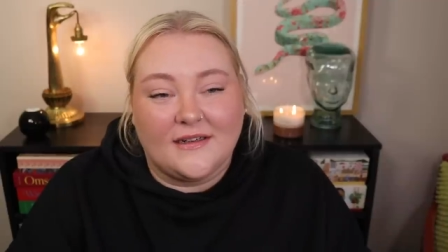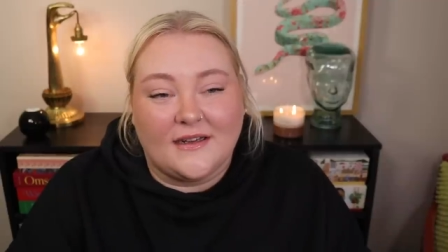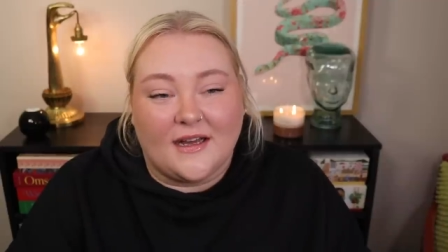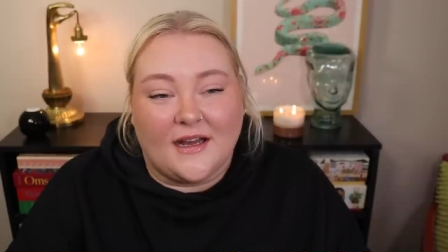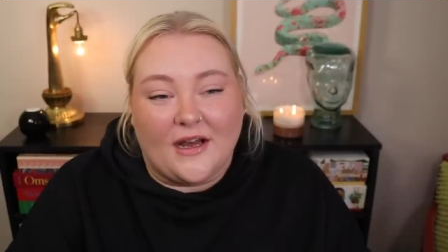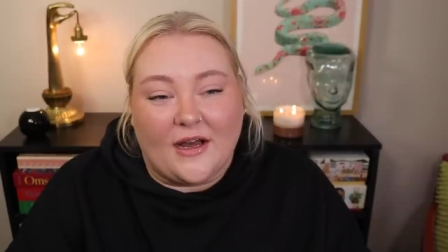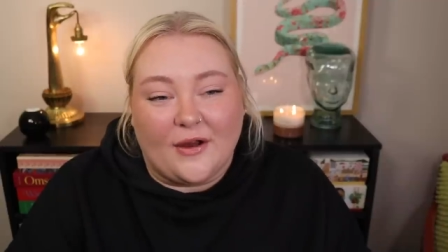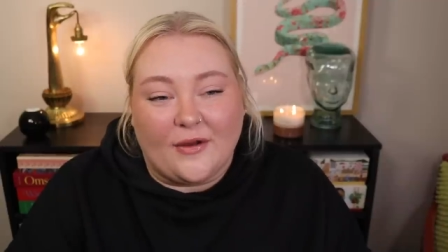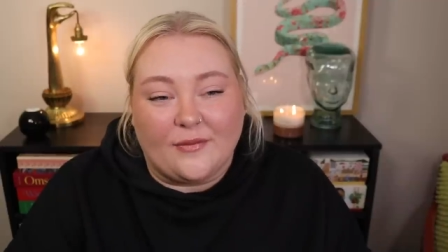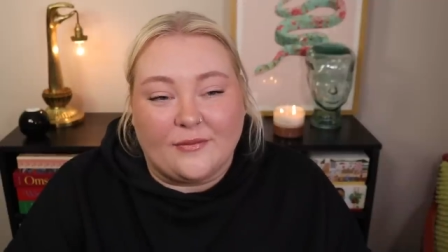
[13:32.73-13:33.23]

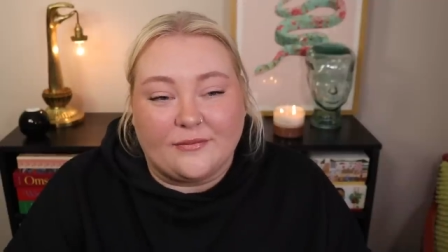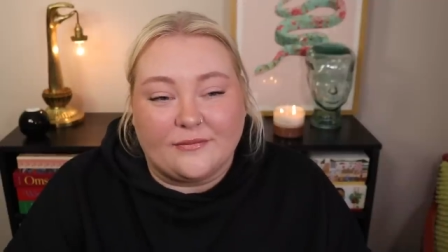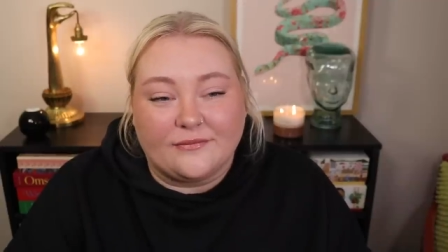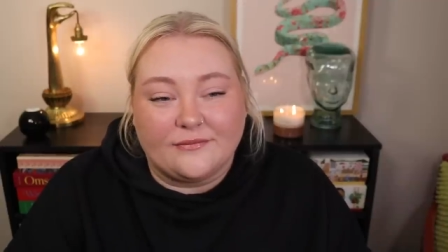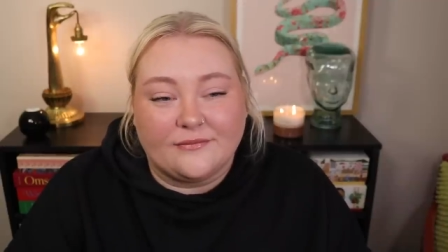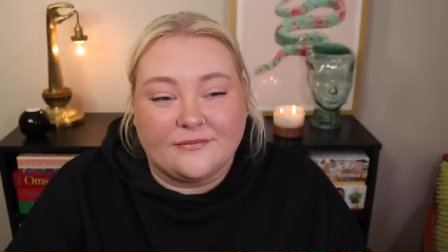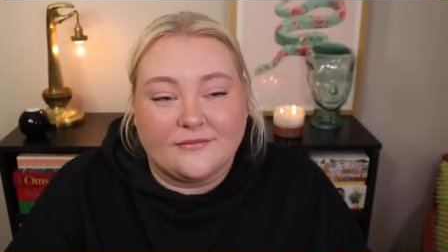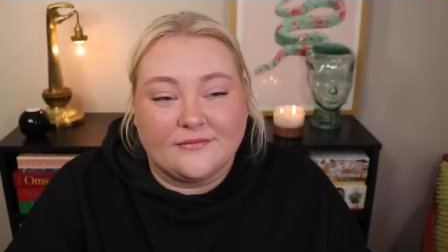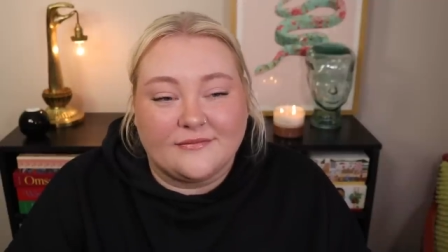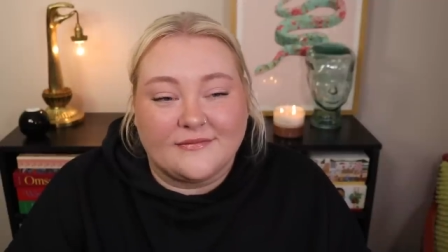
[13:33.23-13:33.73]
Um,
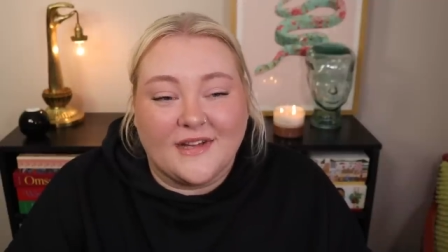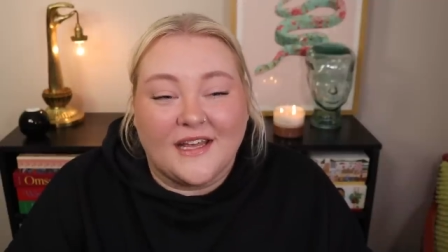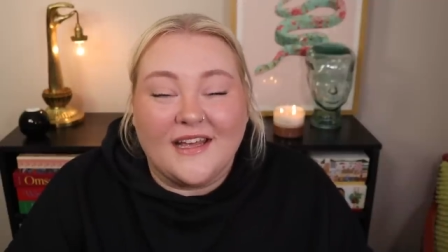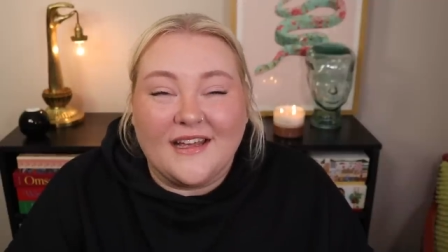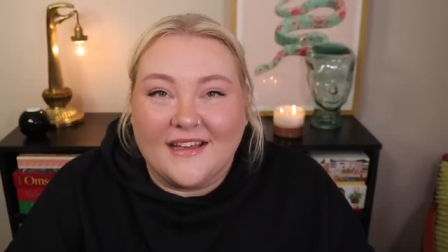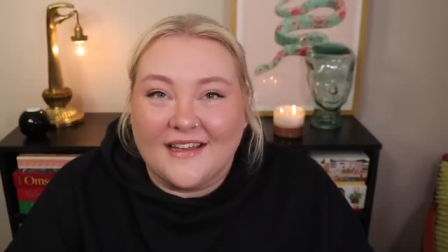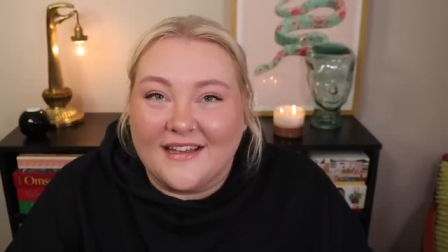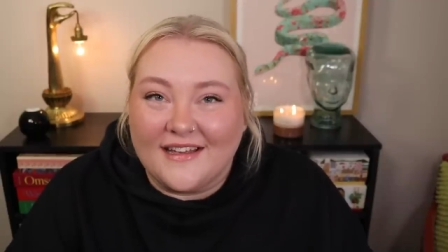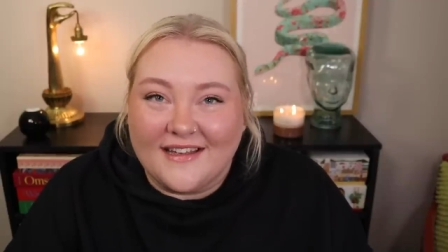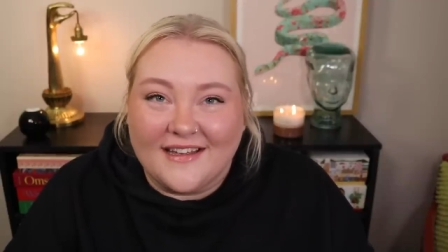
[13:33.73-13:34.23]

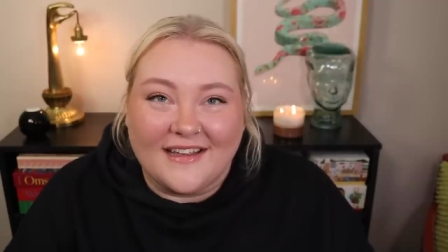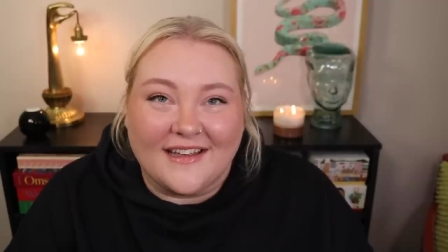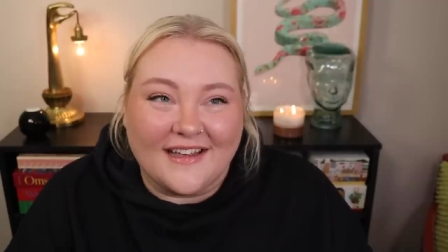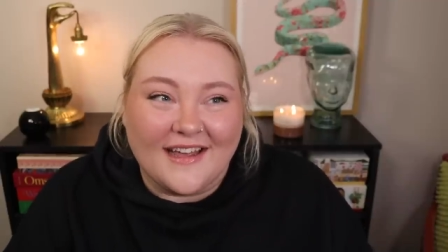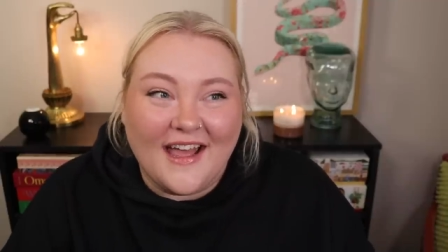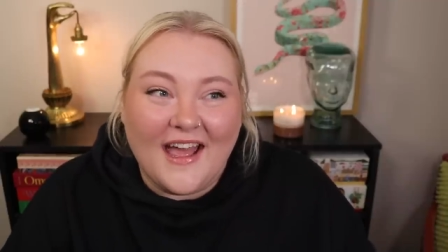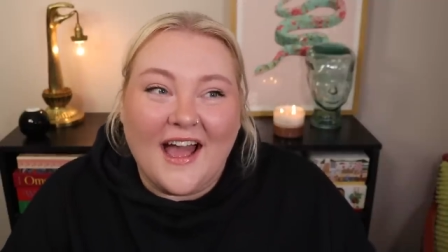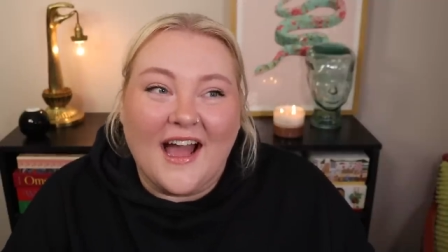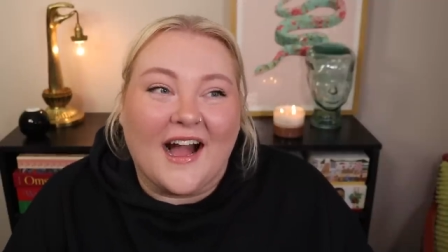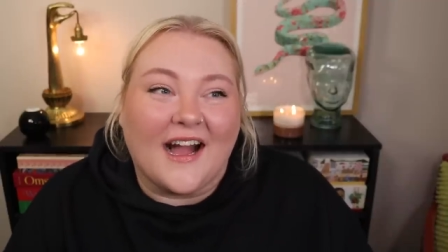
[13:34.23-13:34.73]

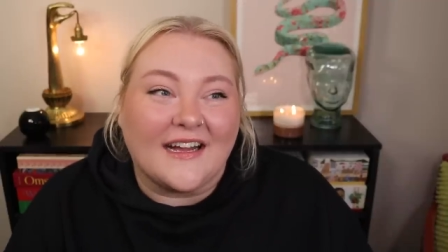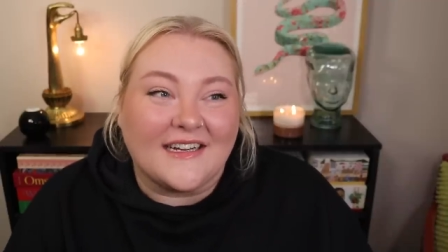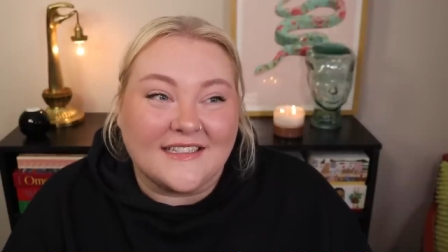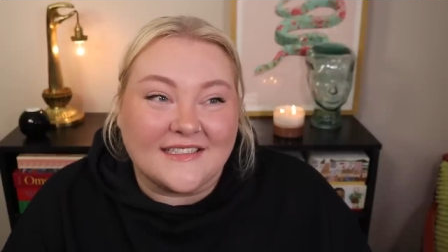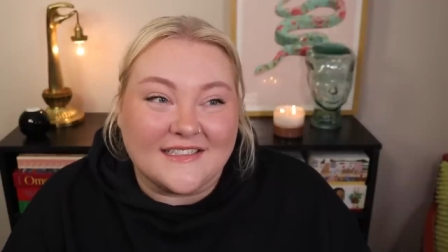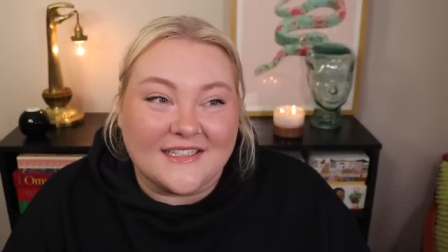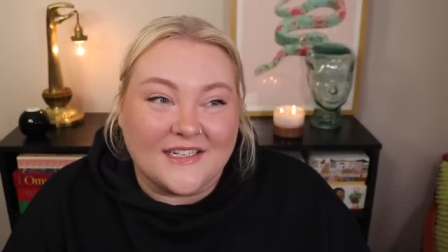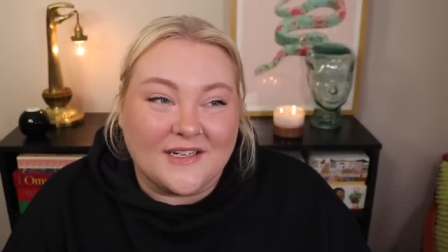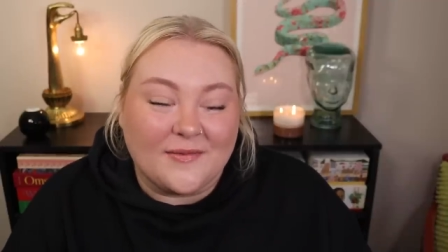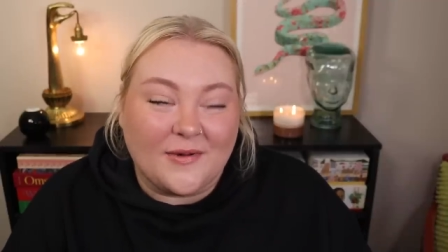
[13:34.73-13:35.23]
I
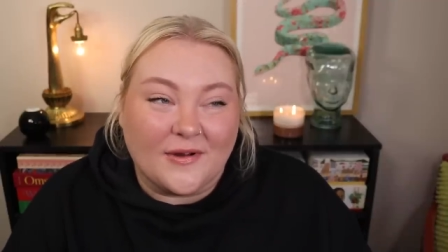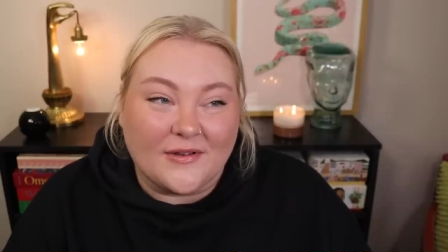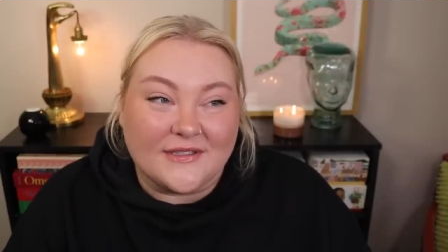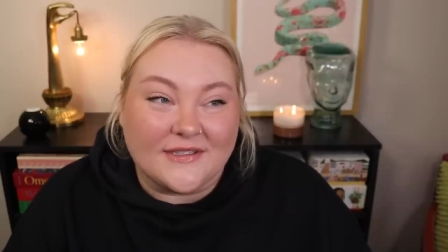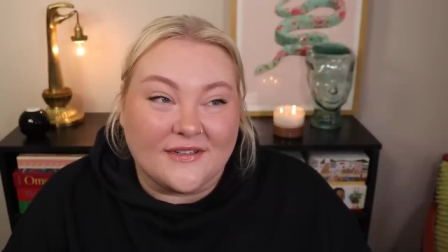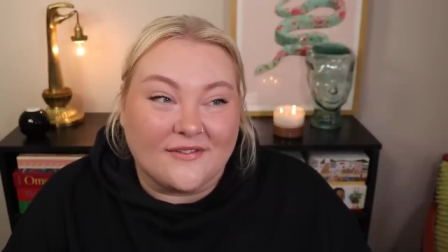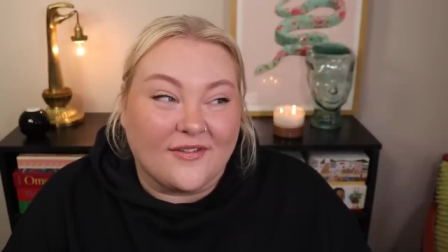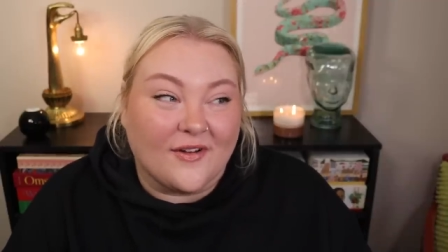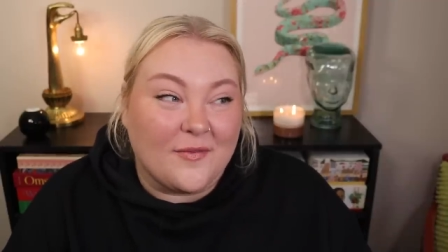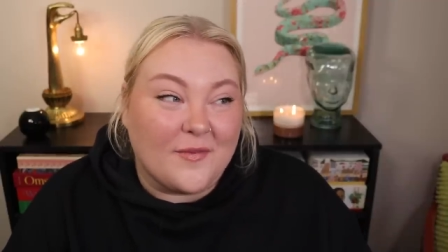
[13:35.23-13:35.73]
just need to post
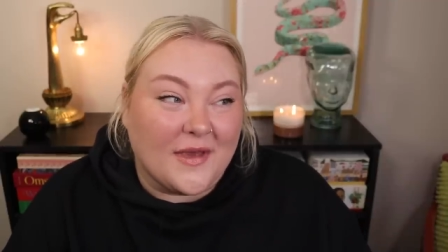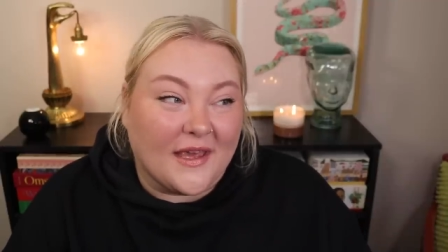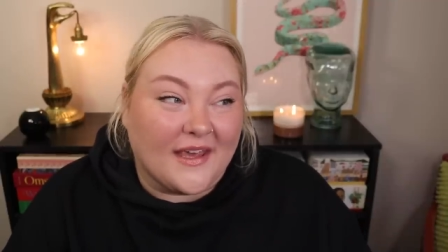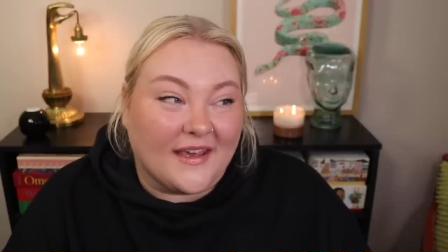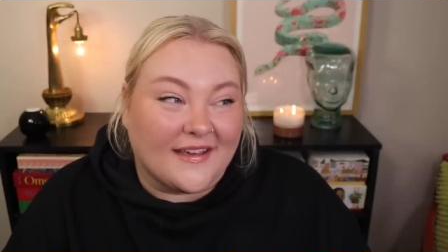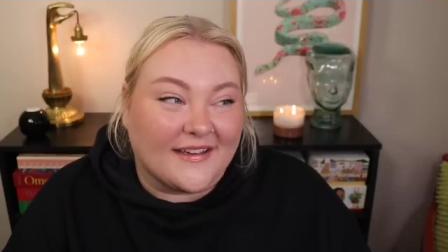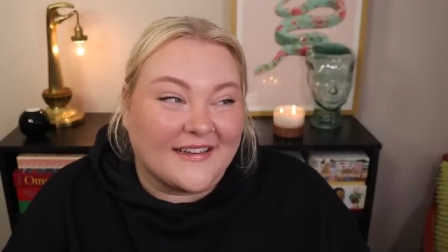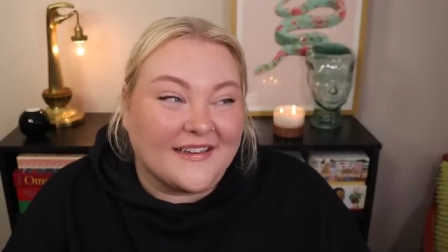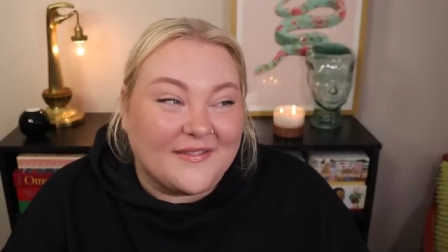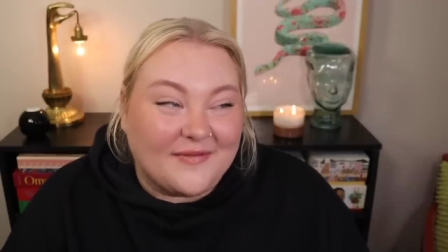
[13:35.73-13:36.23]
it for me